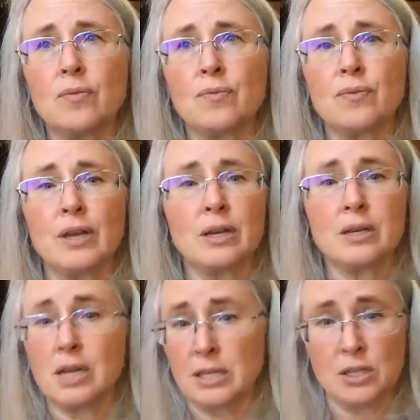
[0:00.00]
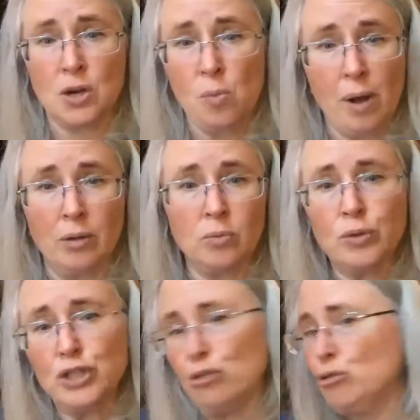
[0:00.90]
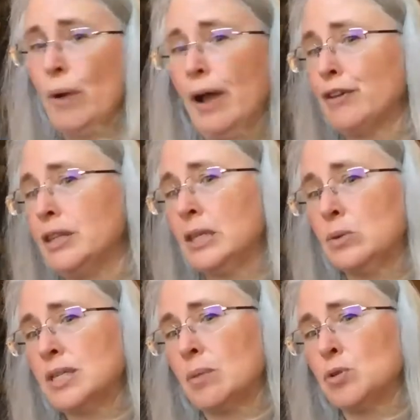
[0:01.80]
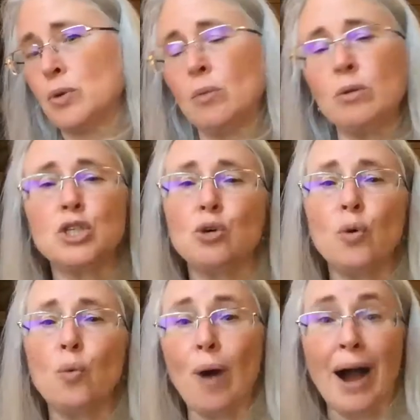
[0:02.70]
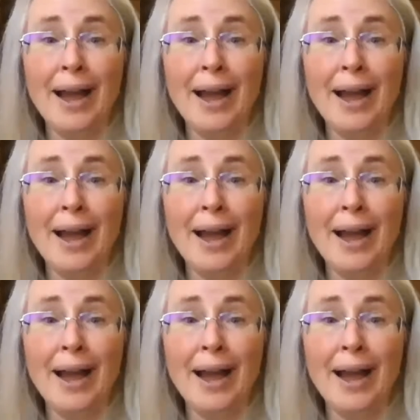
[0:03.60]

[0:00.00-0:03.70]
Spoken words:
it doesn't go well. We don't know everything that was said between them. We don't know why